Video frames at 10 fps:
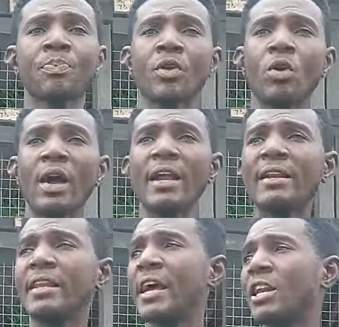all right
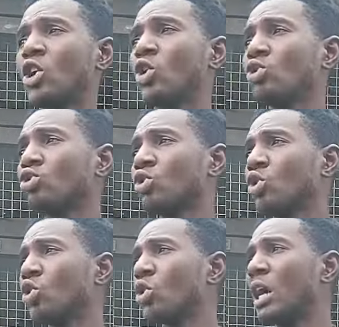then
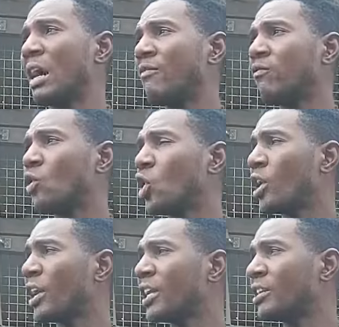also
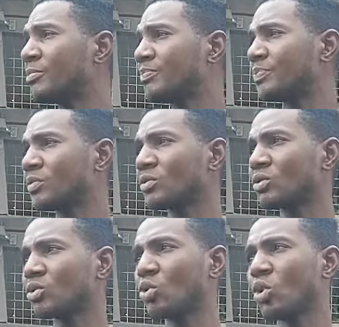avoid
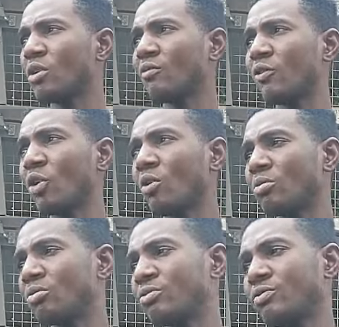going for
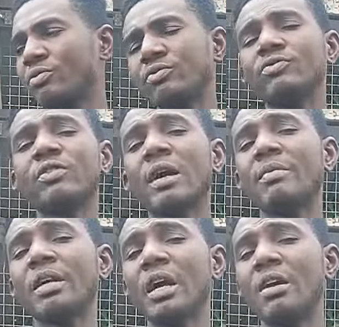farm
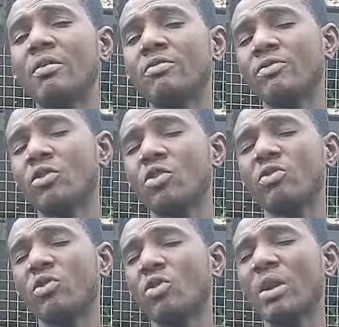uh, for
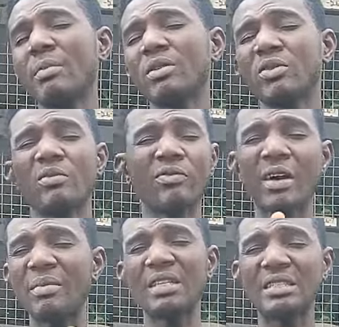for rabbits from
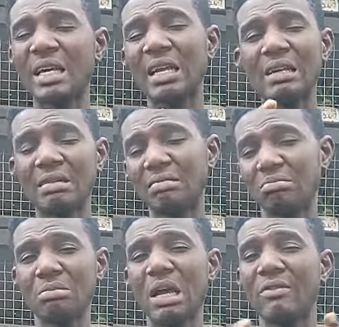farmers that
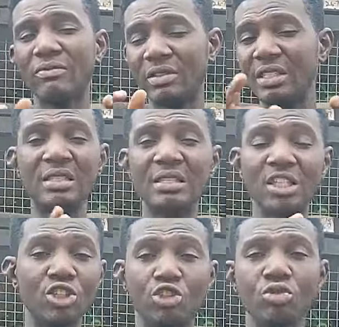have disease
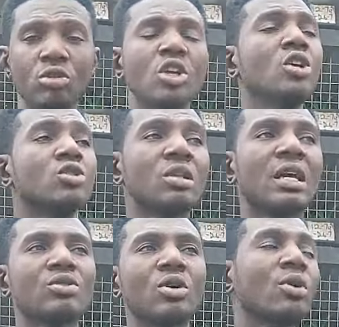issue so
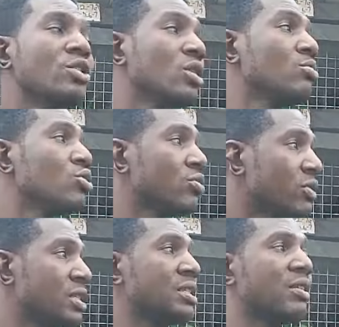that's why when you're able to
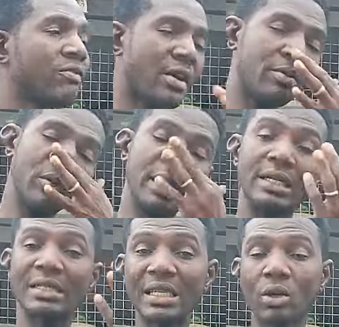visit the farm you
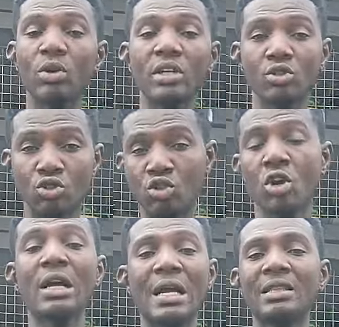can tell what is
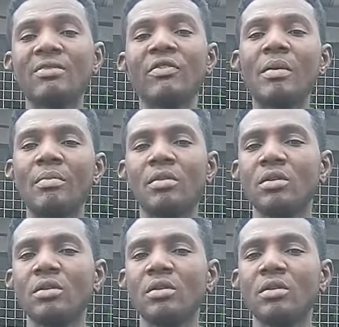wrong at the farm